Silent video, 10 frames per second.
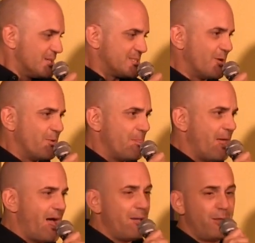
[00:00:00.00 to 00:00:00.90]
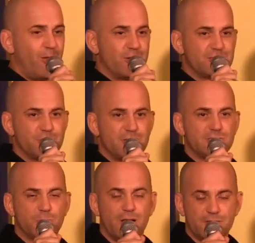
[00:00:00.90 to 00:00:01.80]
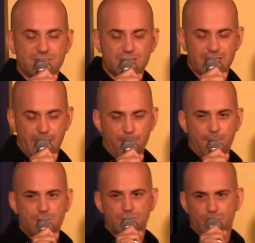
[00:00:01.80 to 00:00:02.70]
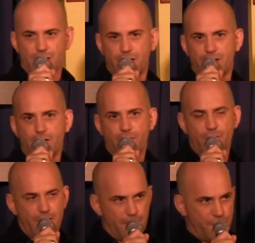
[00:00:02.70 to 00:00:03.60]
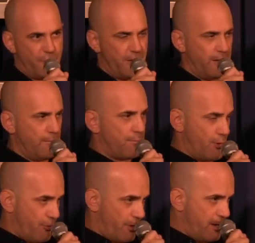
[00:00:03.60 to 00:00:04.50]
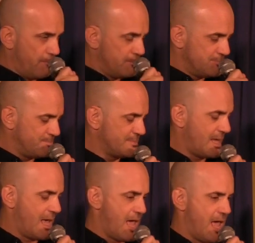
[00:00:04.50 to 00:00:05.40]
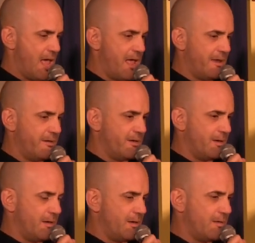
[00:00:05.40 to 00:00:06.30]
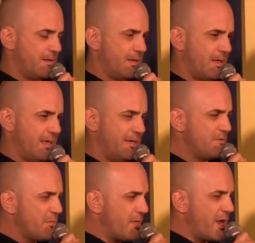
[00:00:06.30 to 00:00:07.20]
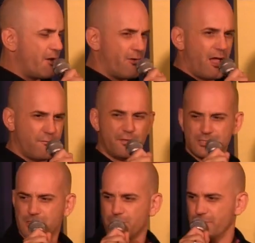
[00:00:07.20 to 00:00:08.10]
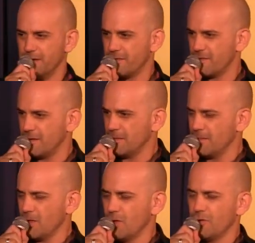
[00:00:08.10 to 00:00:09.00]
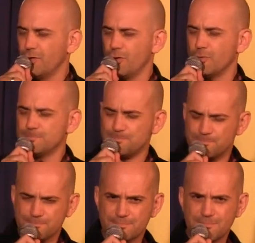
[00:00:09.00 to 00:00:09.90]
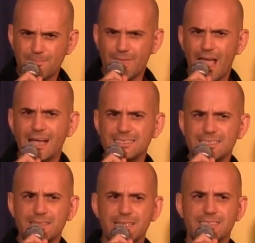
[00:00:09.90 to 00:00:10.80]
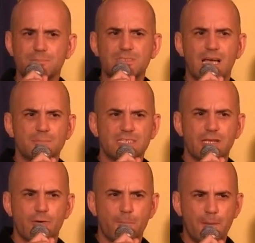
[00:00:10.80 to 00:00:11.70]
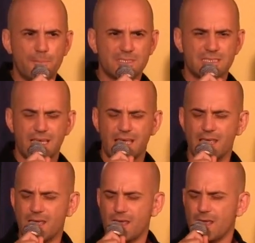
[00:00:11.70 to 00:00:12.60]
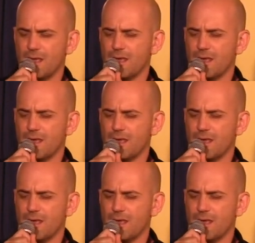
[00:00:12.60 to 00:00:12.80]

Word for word: So I belong to a 12-step drug recovery program, and uh, even there I feel different. You know, I sit there sometimes hearing people say,